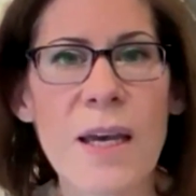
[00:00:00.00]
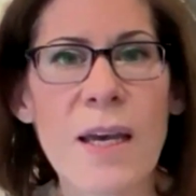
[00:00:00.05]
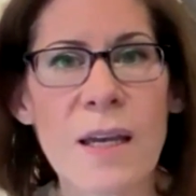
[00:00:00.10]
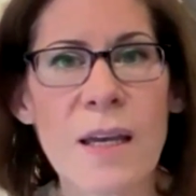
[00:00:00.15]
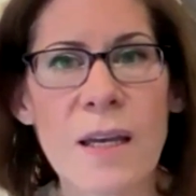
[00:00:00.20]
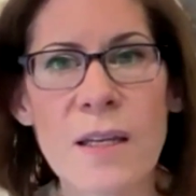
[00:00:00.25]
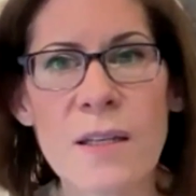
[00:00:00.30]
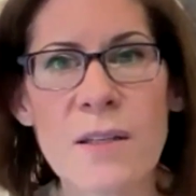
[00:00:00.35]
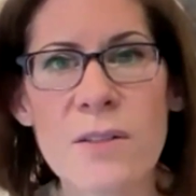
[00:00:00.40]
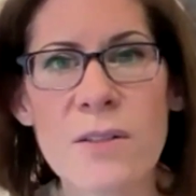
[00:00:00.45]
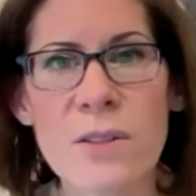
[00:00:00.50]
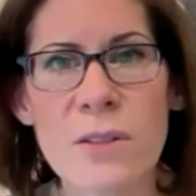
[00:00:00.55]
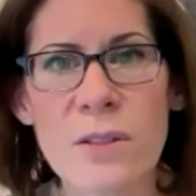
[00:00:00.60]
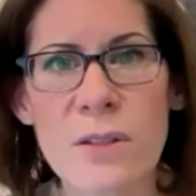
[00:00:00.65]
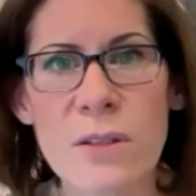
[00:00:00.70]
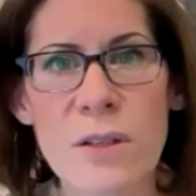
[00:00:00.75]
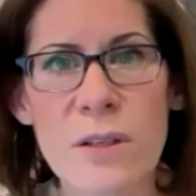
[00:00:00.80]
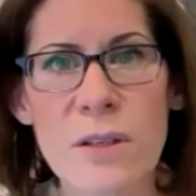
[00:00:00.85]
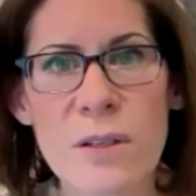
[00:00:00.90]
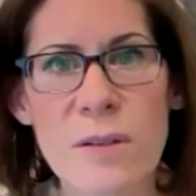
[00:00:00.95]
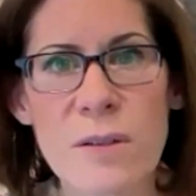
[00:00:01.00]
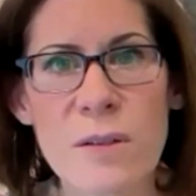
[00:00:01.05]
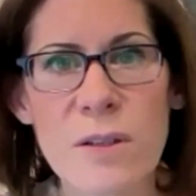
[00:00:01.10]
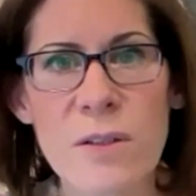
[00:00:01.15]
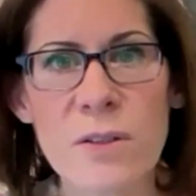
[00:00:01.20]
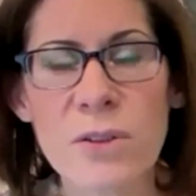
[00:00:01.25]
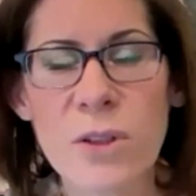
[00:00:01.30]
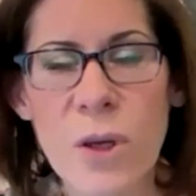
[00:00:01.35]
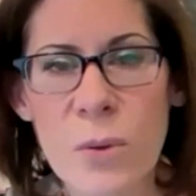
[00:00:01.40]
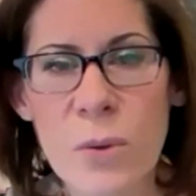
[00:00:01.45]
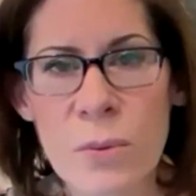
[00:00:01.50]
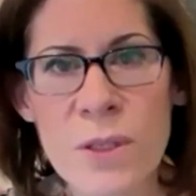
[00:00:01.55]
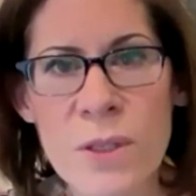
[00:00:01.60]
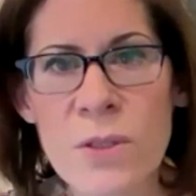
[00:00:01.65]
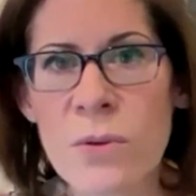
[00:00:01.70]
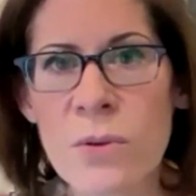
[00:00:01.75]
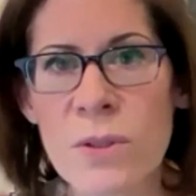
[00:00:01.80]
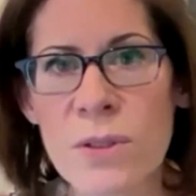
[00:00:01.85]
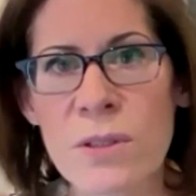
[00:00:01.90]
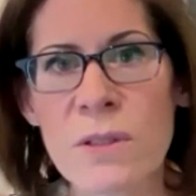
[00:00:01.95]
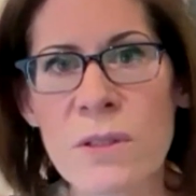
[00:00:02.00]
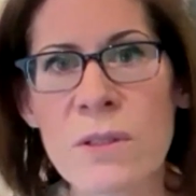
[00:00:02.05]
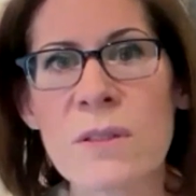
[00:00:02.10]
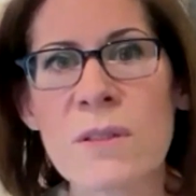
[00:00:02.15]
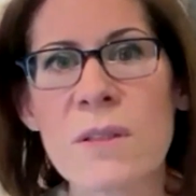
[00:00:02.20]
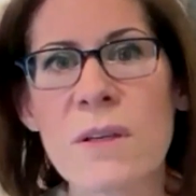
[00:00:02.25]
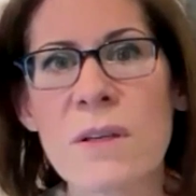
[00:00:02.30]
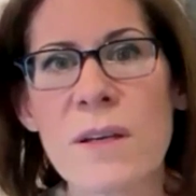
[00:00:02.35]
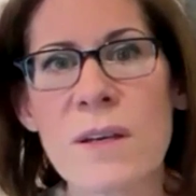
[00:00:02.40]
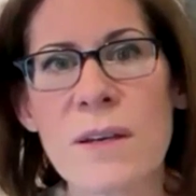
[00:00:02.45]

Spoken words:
and low resources